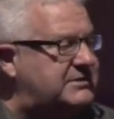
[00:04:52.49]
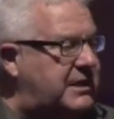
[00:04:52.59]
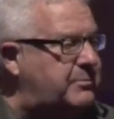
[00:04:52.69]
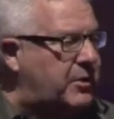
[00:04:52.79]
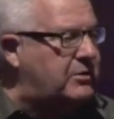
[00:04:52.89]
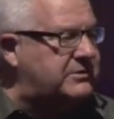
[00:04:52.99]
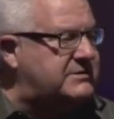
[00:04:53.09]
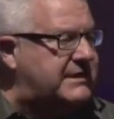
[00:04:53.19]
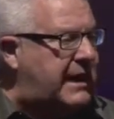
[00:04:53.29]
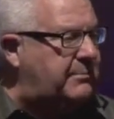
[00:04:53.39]
they broke the
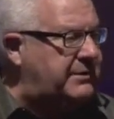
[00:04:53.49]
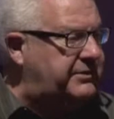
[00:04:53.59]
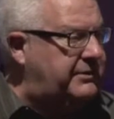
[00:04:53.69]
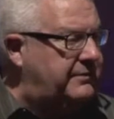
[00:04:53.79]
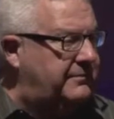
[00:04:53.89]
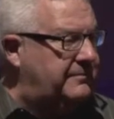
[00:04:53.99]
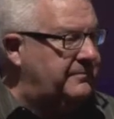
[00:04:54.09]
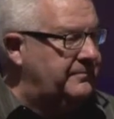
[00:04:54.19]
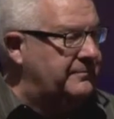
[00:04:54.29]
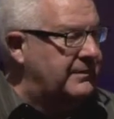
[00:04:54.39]
Sabbath?
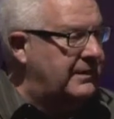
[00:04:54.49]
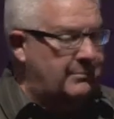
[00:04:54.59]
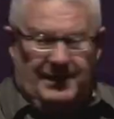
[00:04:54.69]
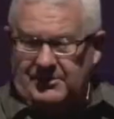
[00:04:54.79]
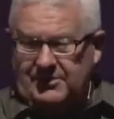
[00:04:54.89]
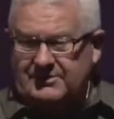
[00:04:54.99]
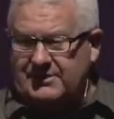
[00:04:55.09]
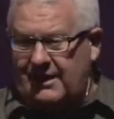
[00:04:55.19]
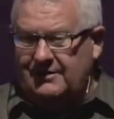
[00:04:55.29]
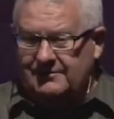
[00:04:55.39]
Anybody notice
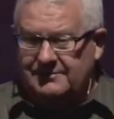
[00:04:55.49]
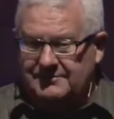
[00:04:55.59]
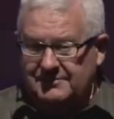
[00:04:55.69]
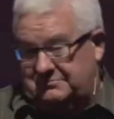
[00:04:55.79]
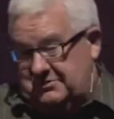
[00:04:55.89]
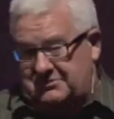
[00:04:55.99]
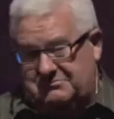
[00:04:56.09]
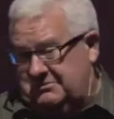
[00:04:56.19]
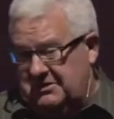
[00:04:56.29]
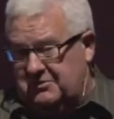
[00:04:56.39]
that? Just
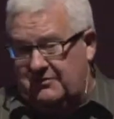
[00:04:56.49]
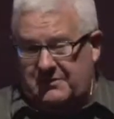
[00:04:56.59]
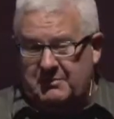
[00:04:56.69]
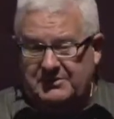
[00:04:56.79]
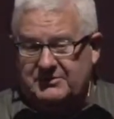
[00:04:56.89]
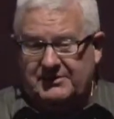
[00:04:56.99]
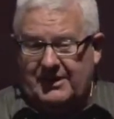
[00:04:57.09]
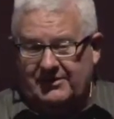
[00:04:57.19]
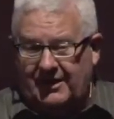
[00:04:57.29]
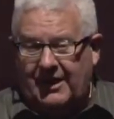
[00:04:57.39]
didn't know if he mentioned that
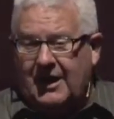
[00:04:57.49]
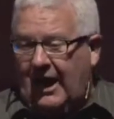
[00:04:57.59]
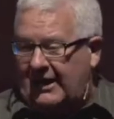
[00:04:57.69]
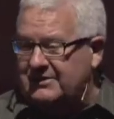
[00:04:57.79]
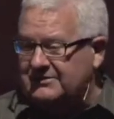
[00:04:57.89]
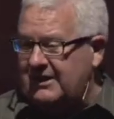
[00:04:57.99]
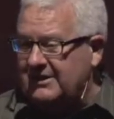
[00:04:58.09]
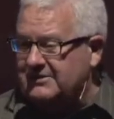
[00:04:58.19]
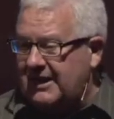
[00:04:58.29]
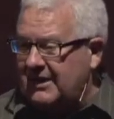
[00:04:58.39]
or not. I just think
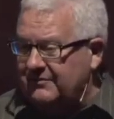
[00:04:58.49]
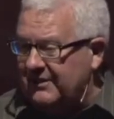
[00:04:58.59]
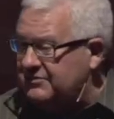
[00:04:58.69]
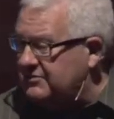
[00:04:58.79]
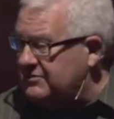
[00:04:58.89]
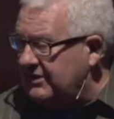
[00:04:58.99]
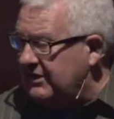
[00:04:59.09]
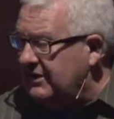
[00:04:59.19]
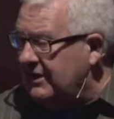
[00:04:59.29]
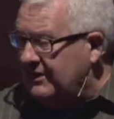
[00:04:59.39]
it's kind of
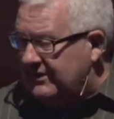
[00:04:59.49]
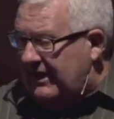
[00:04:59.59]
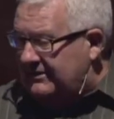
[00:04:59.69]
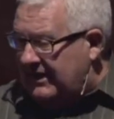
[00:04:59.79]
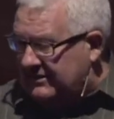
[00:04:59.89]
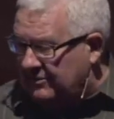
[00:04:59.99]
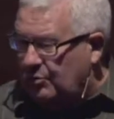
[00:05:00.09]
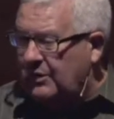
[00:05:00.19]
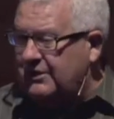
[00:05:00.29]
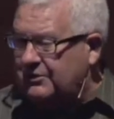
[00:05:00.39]
interesting that
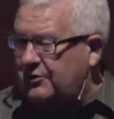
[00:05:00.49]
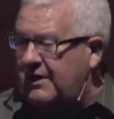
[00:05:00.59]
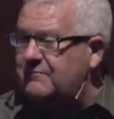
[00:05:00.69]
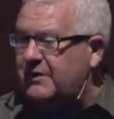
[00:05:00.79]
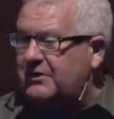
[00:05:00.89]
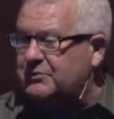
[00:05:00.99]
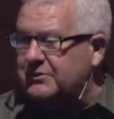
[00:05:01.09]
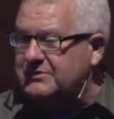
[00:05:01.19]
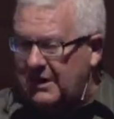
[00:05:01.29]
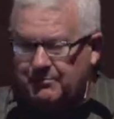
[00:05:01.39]
one of the great
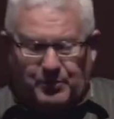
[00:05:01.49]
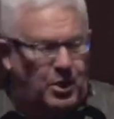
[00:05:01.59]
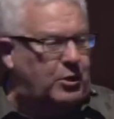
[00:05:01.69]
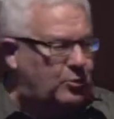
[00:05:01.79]
victories, they broke